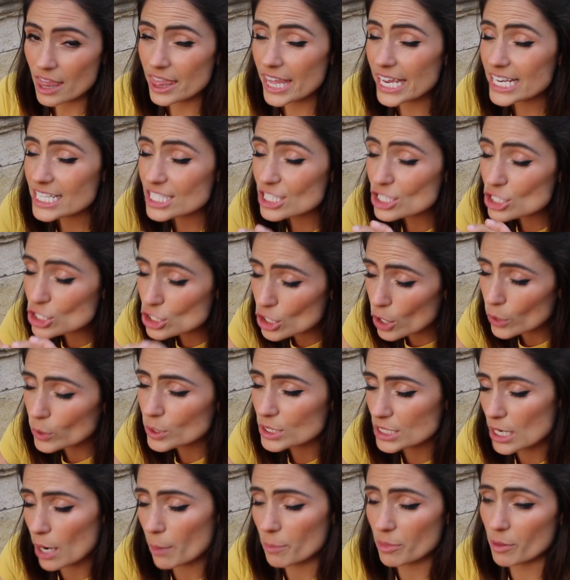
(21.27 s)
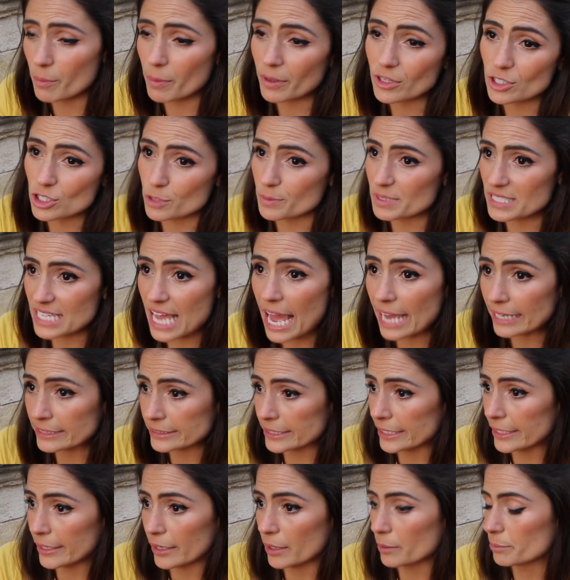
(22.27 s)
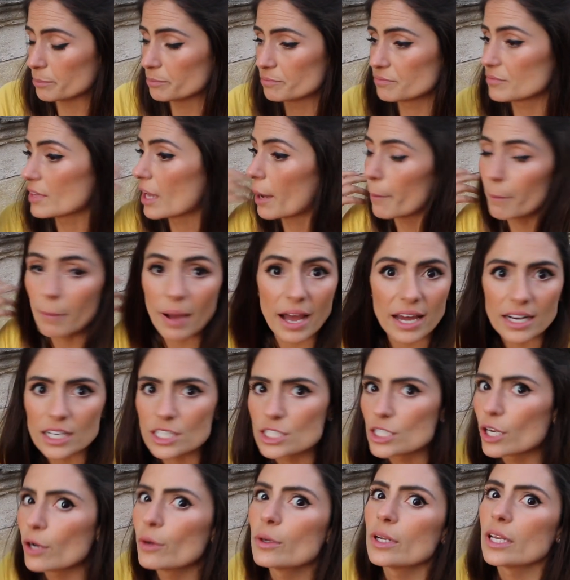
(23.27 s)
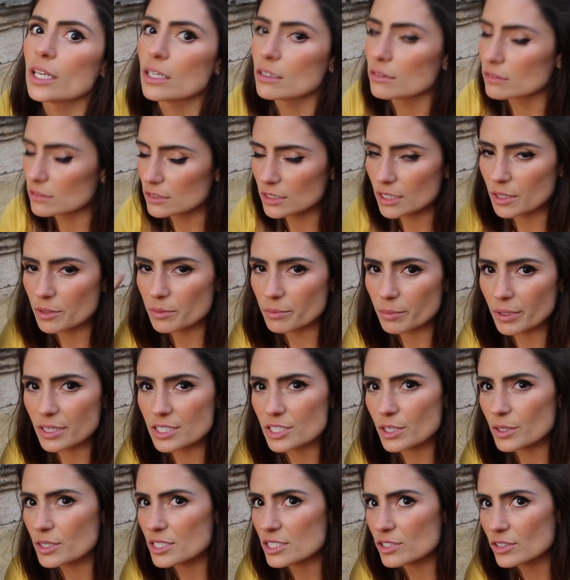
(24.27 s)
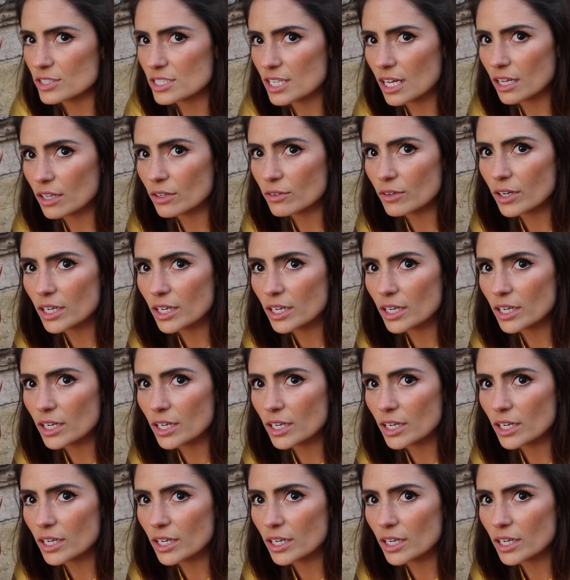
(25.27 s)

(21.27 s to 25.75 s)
They soaked up the Belgium attack like a panettone. Panettones are Italian,